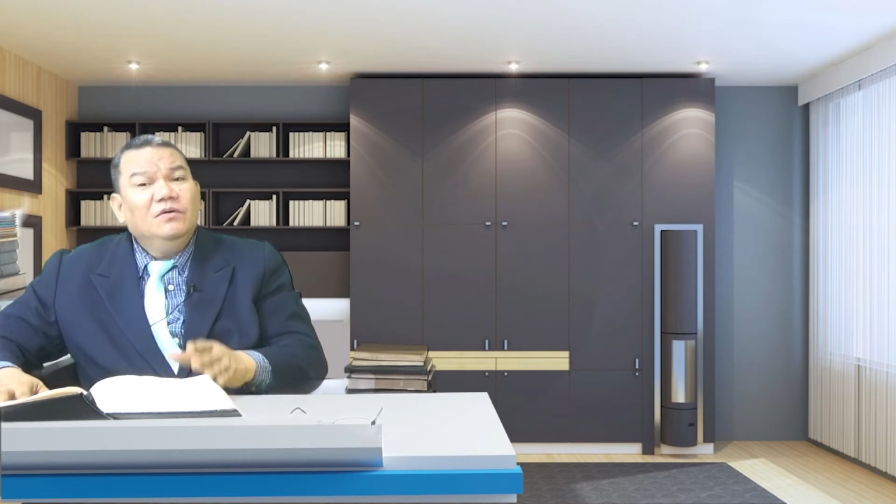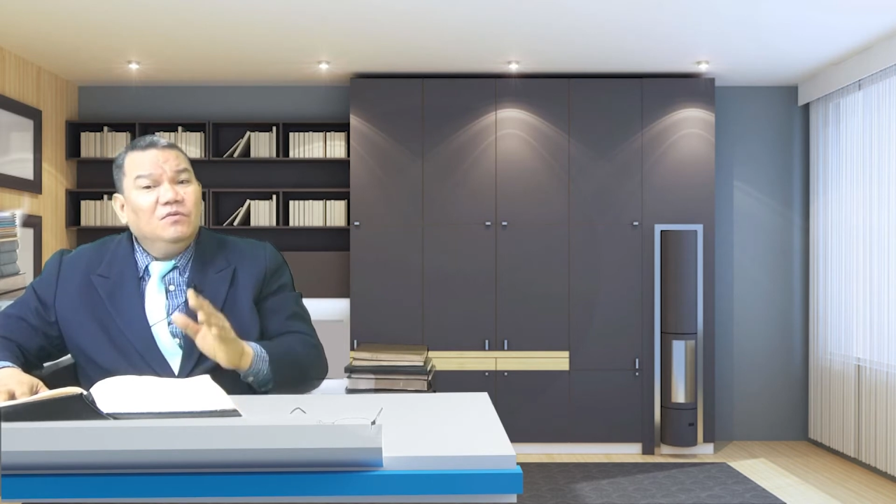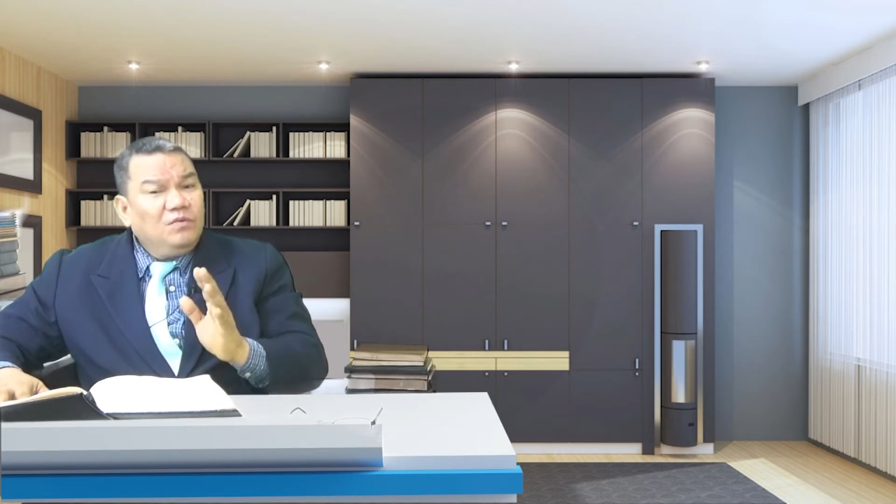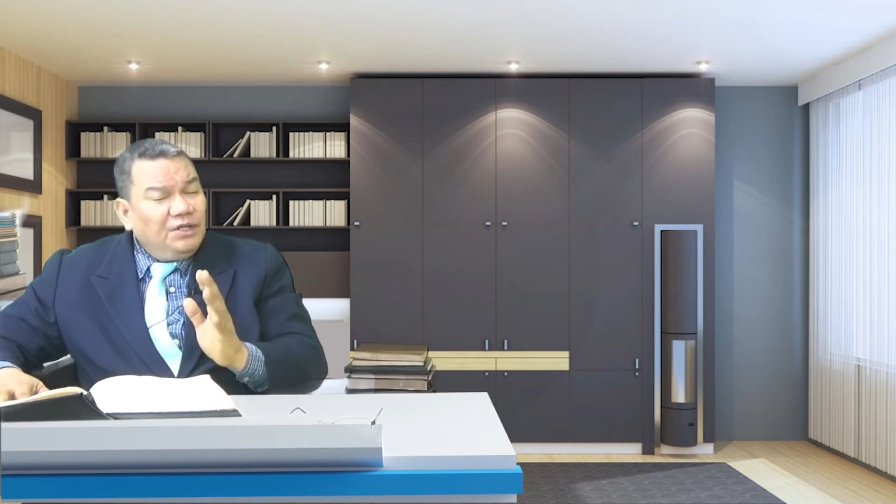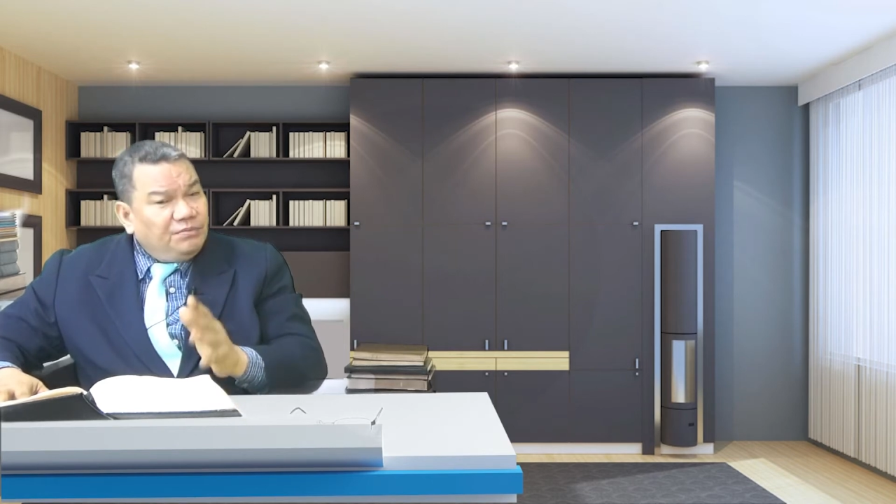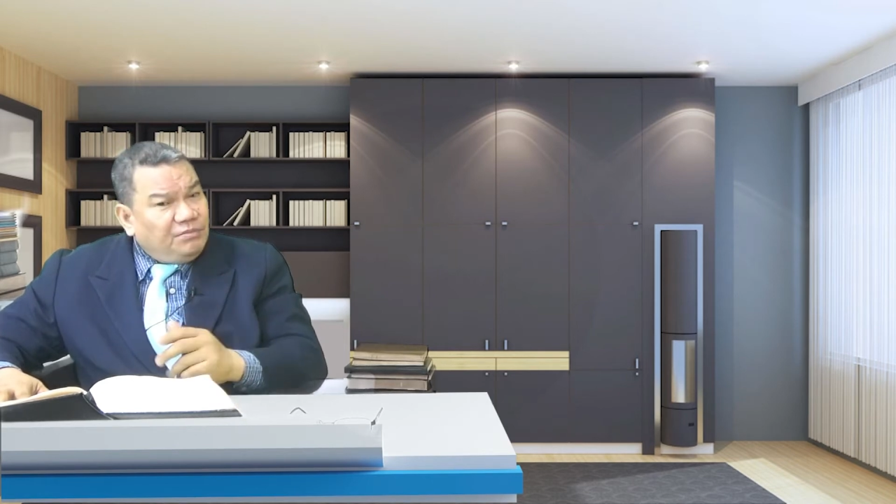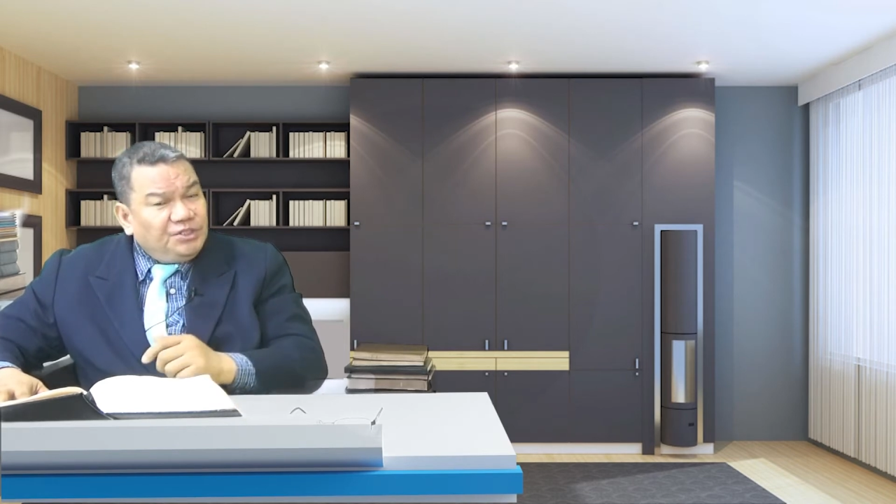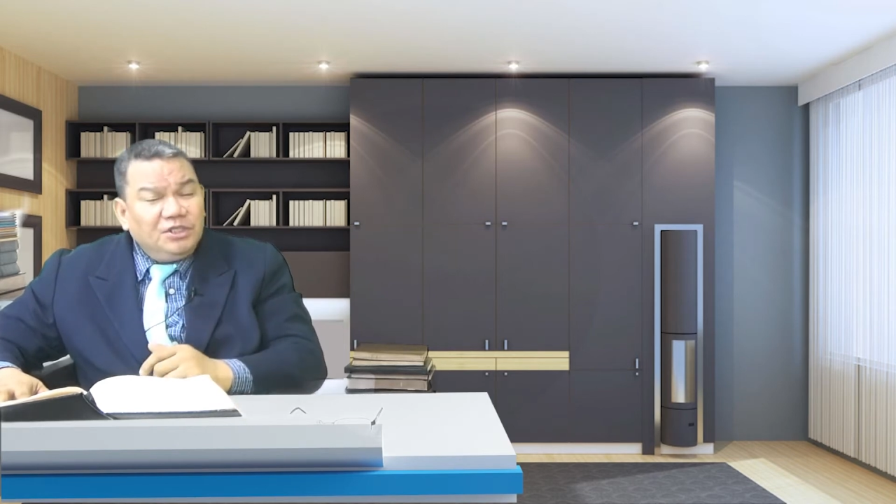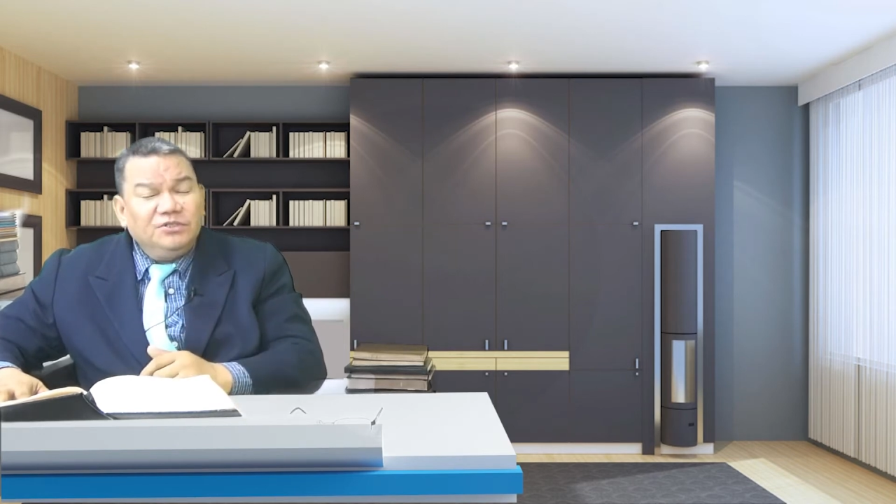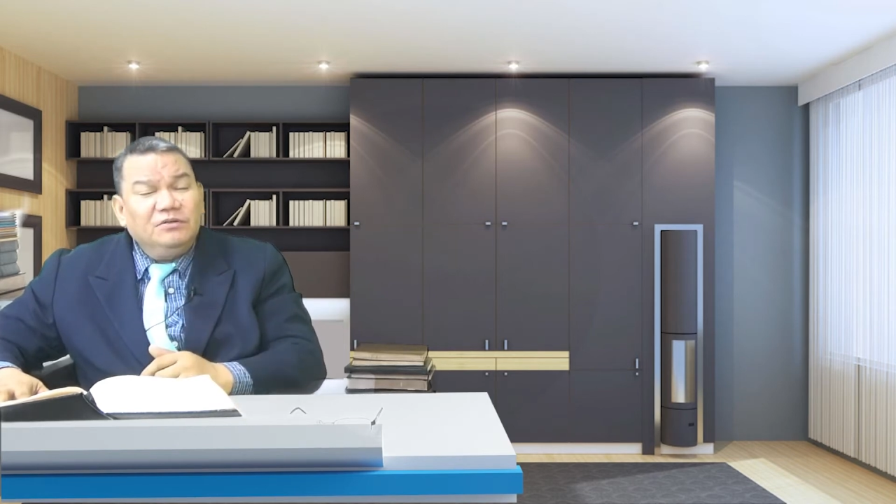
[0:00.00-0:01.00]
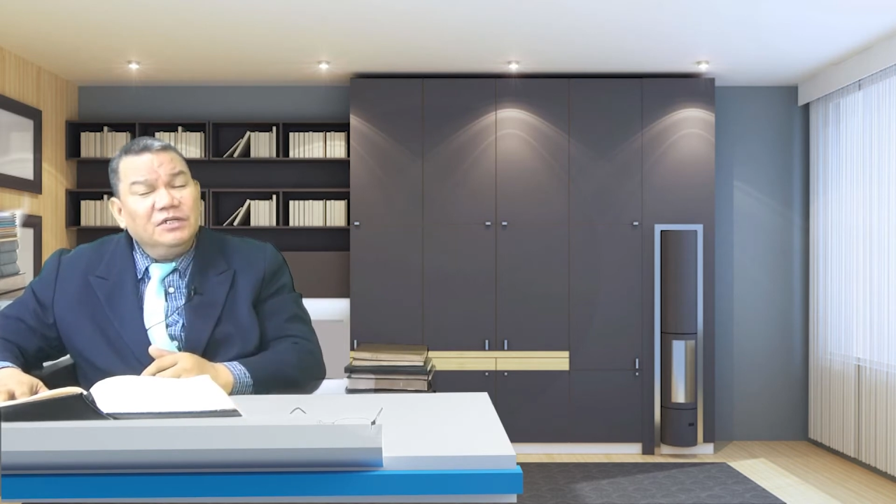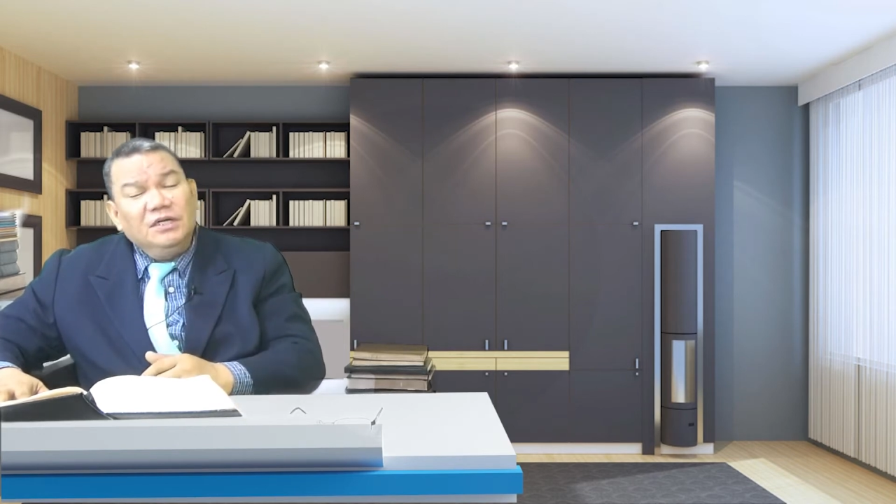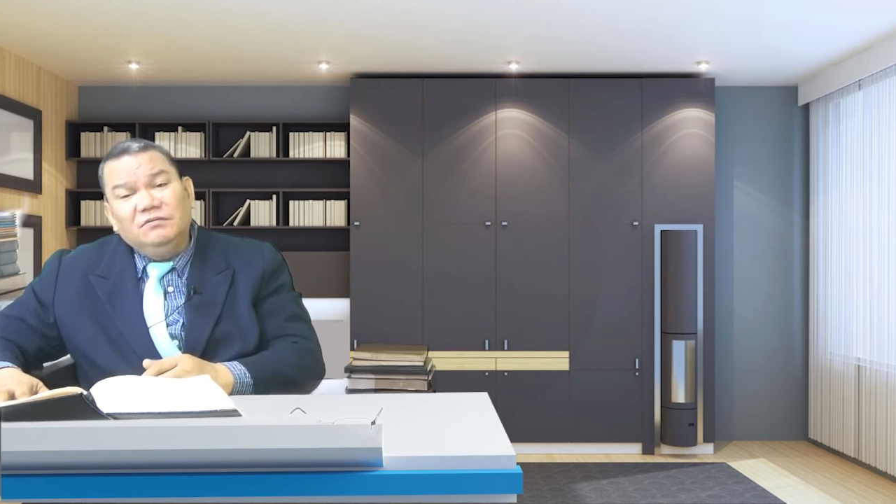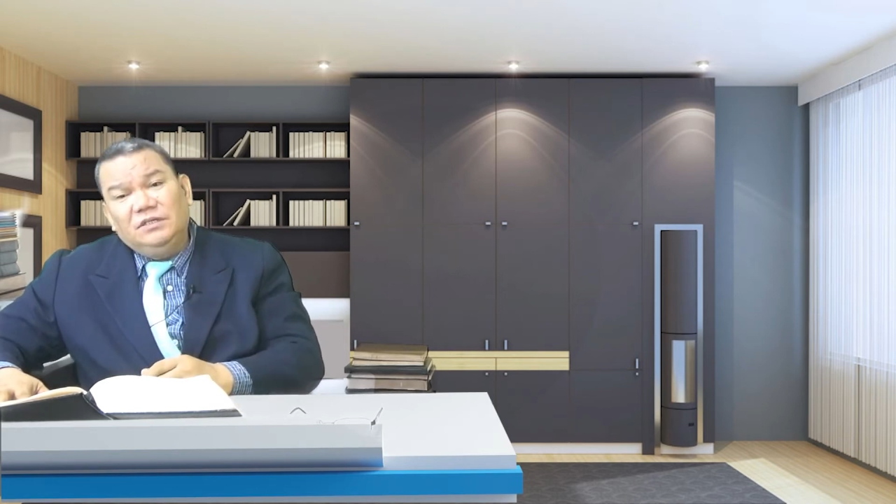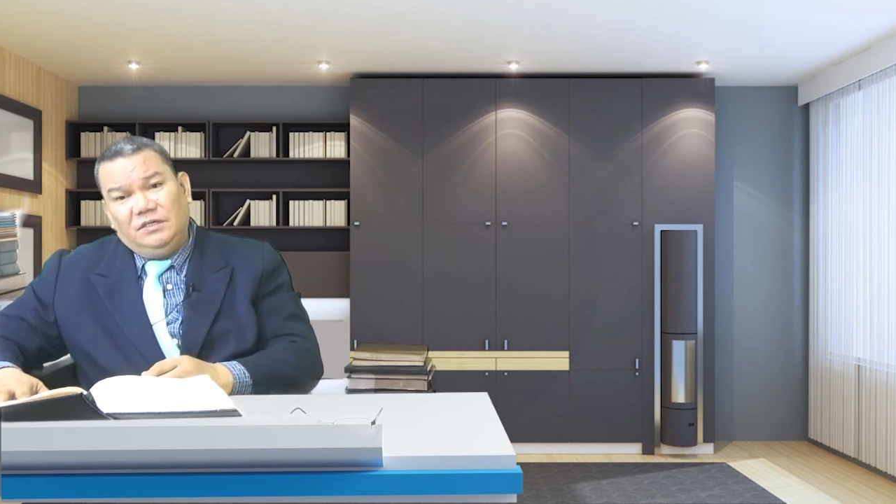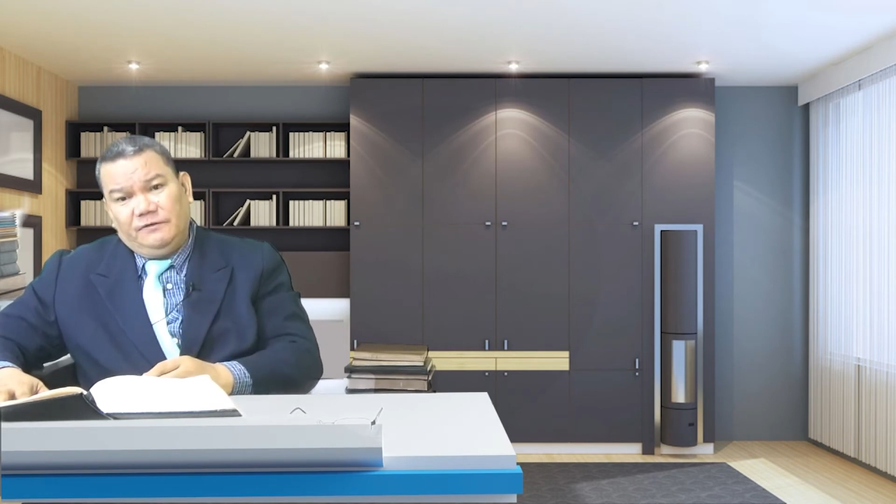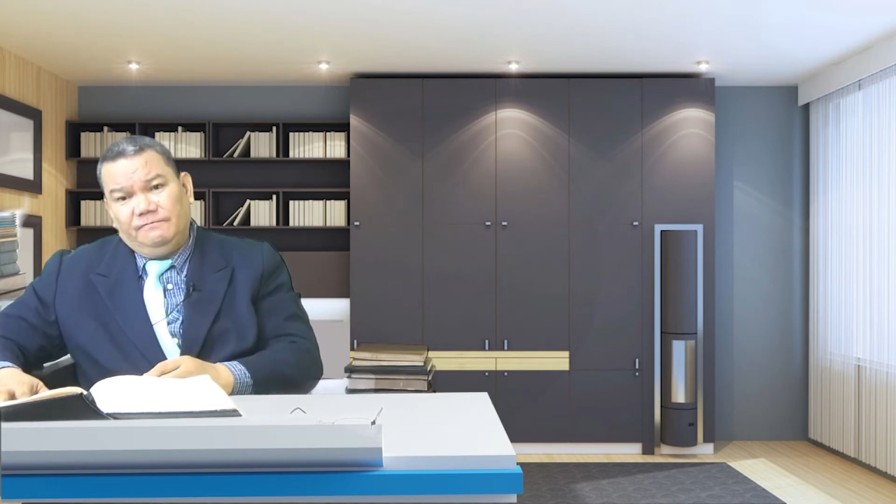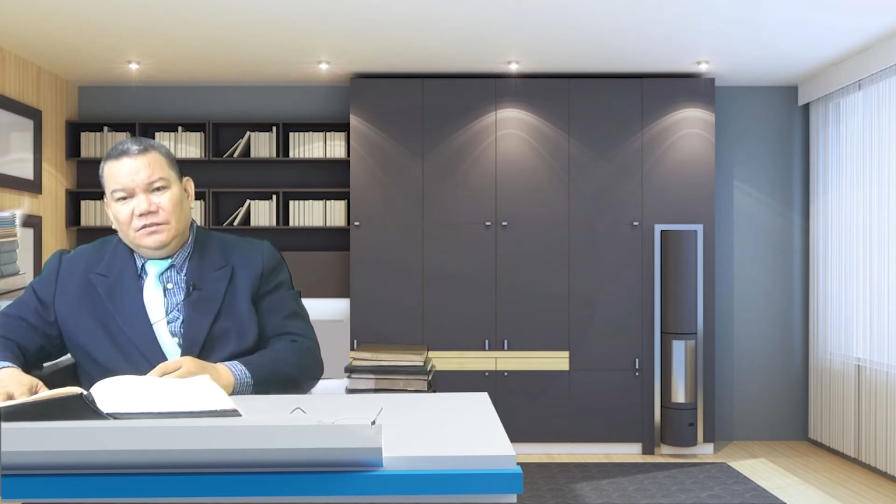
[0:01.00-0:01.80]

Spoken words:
what mediatorial work?